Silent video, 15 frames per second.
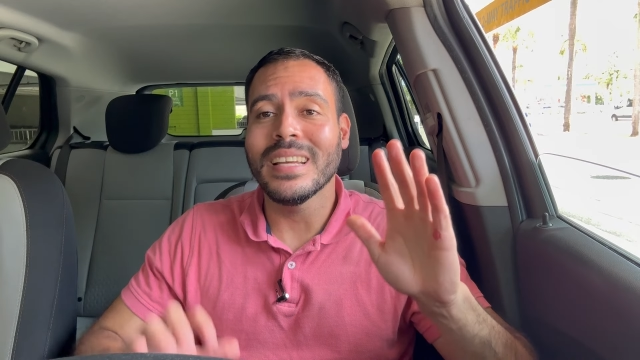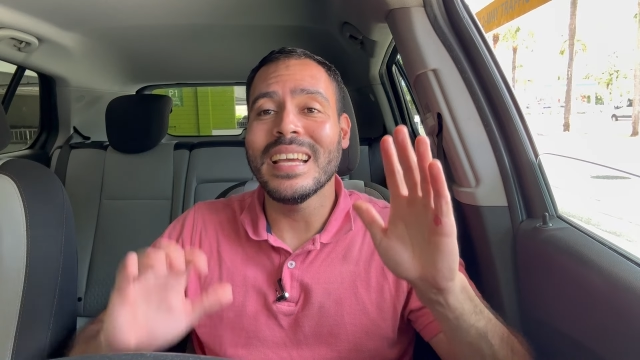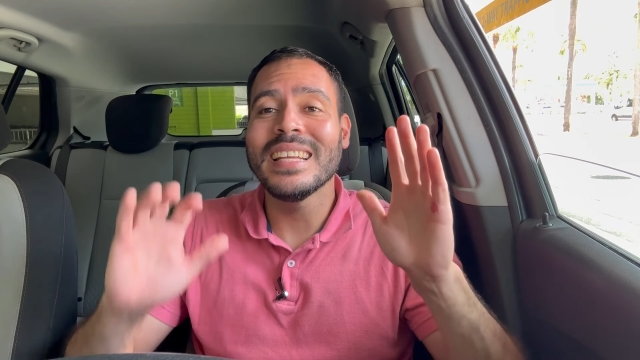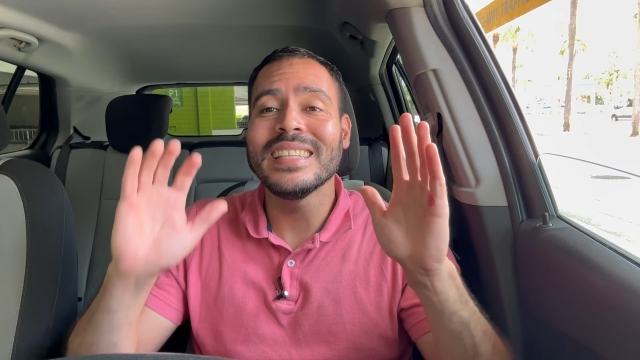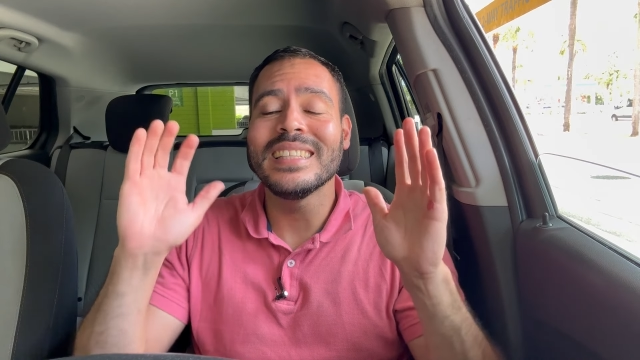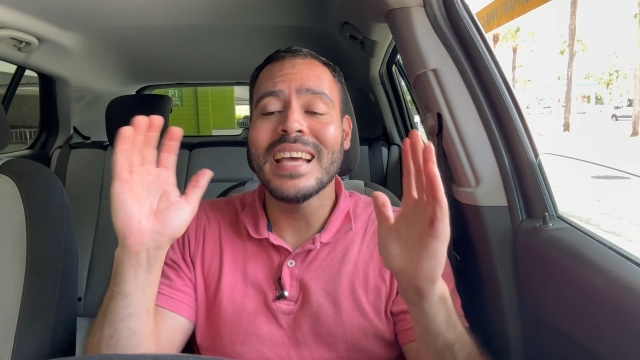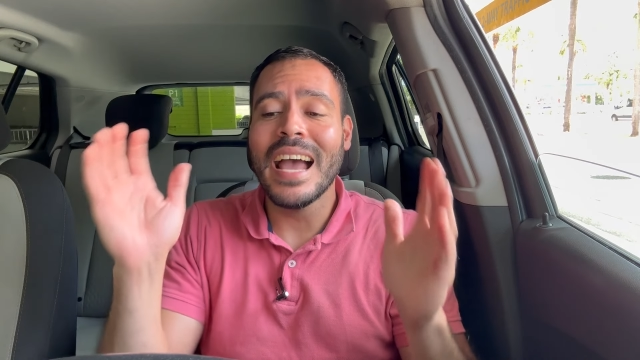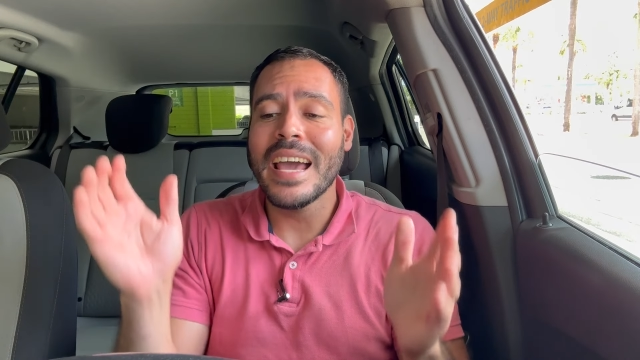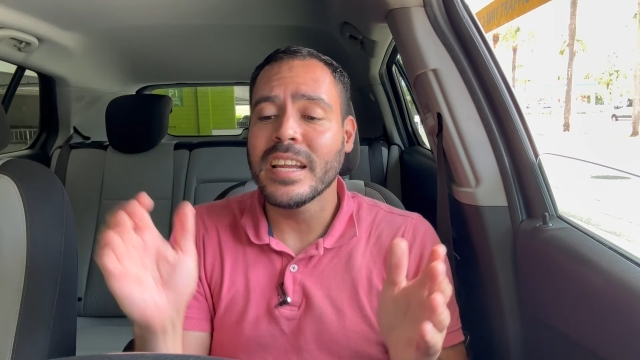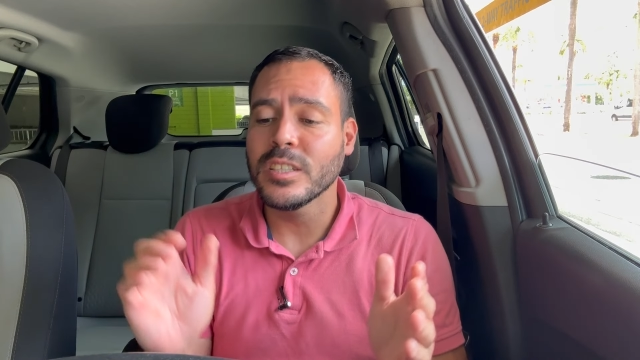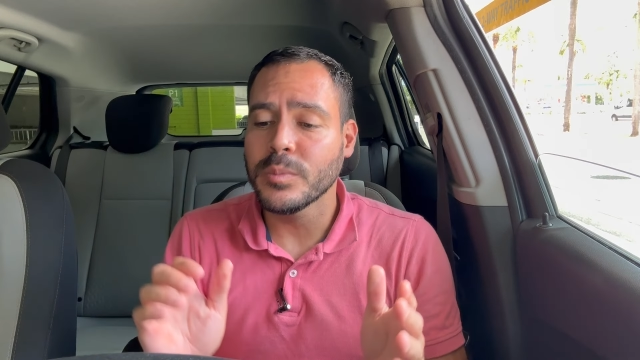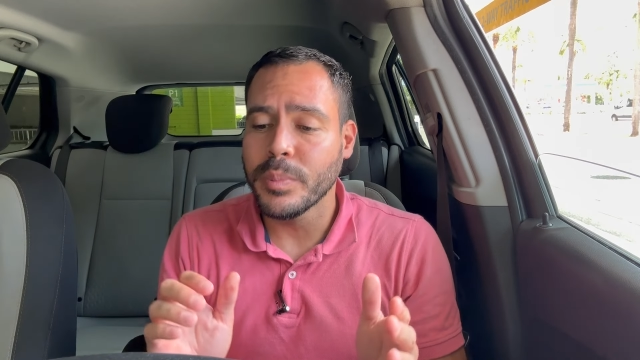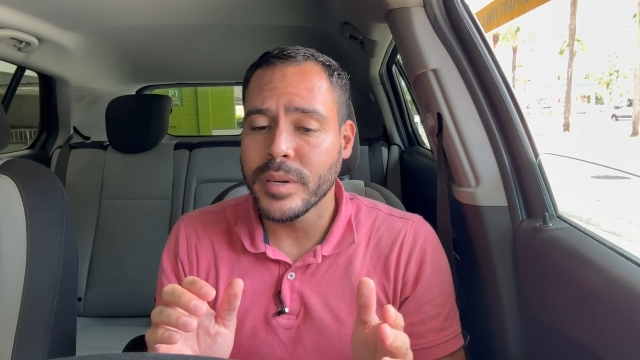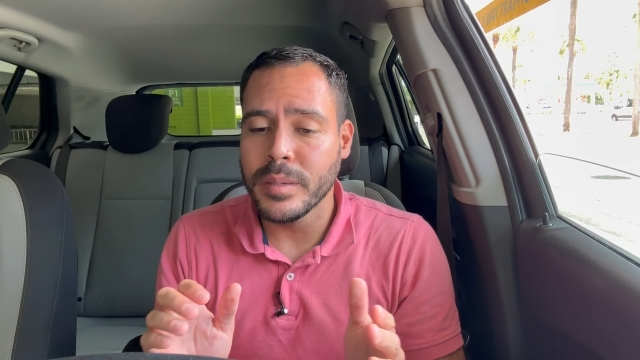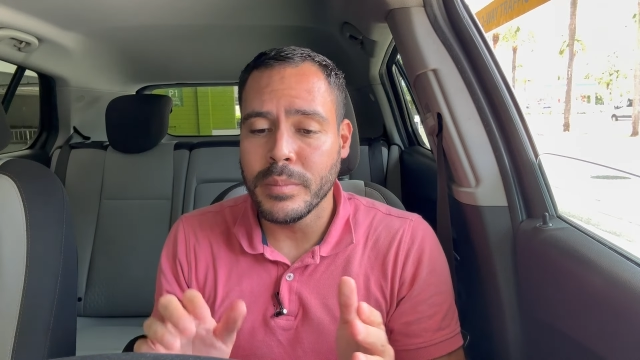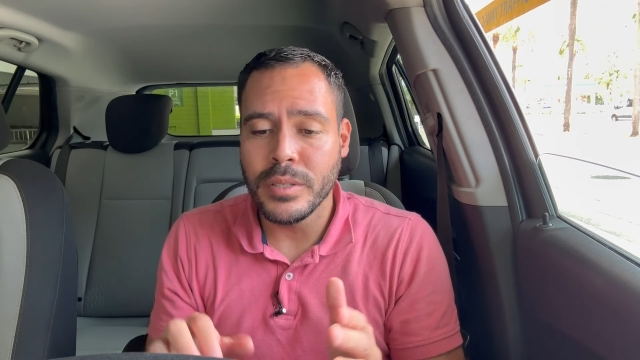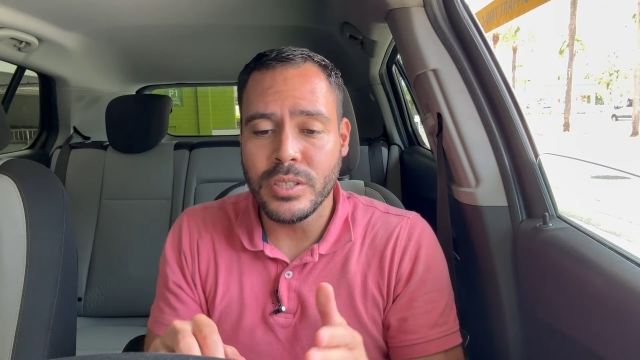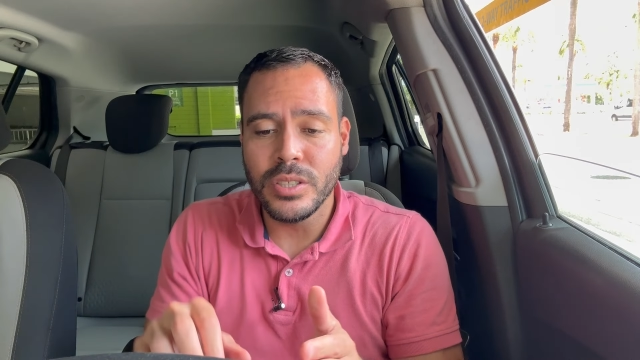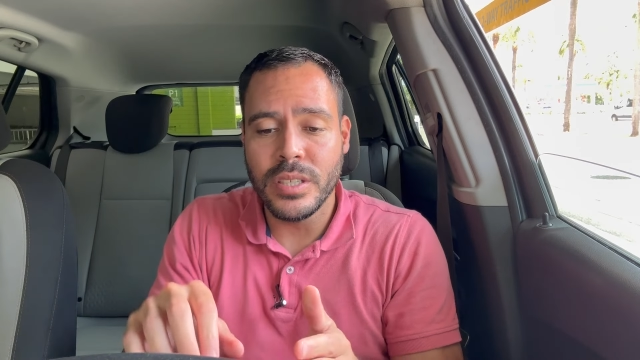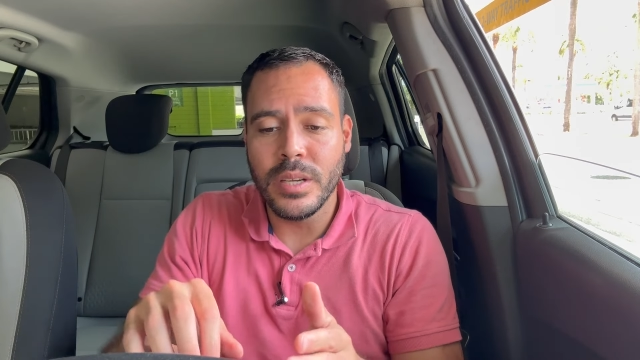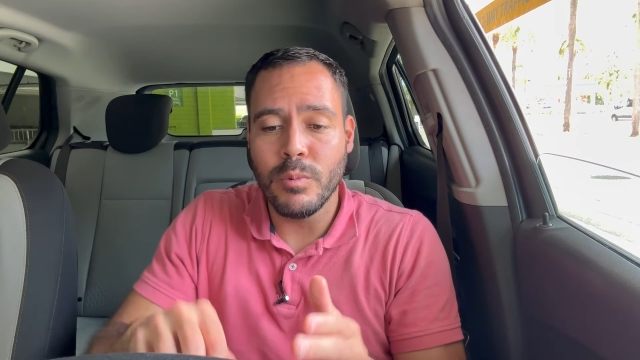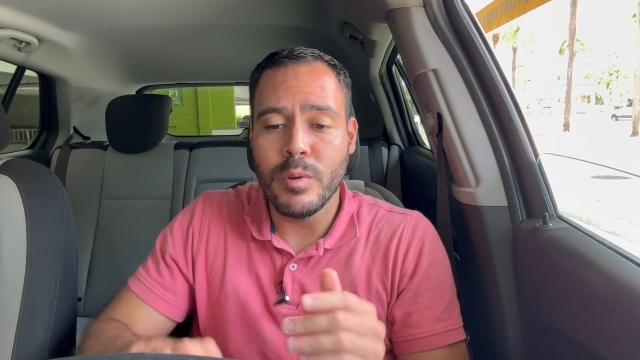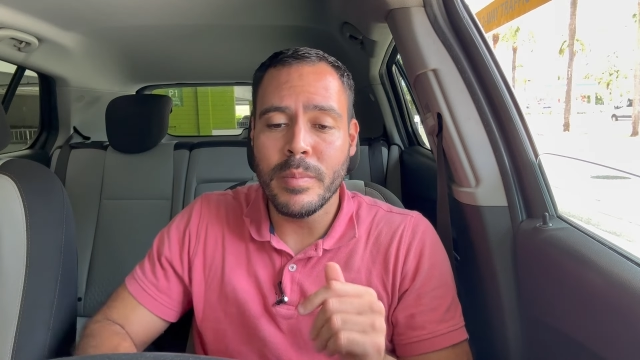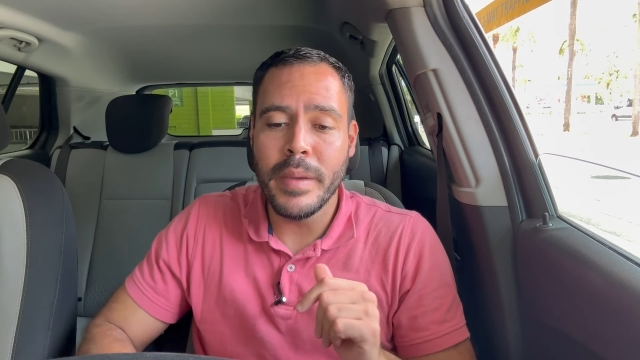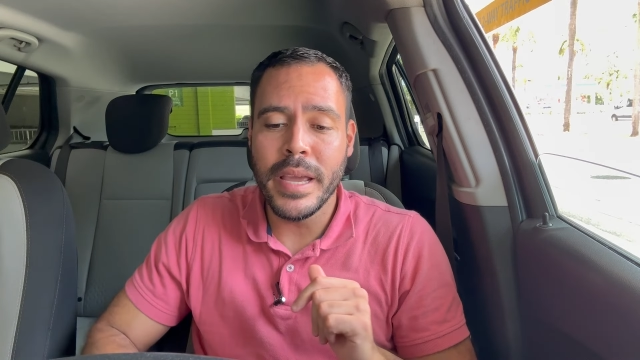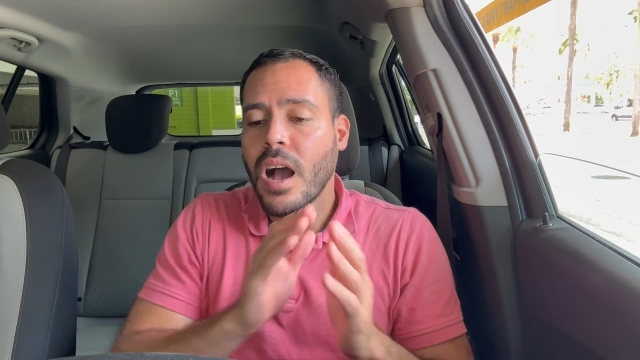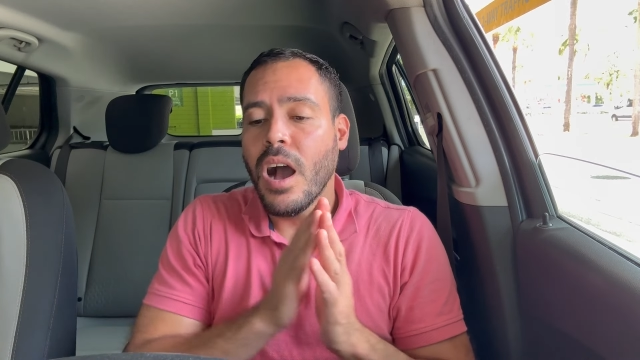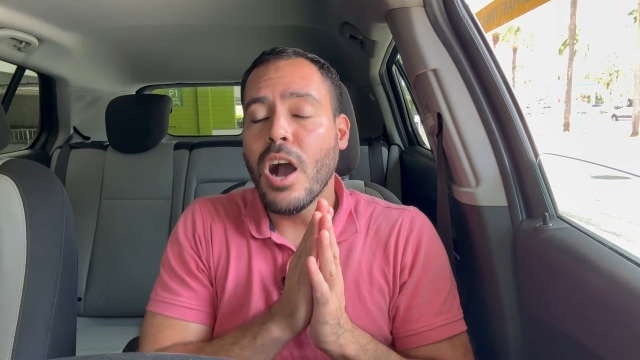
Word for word: And that is pretty much it. We made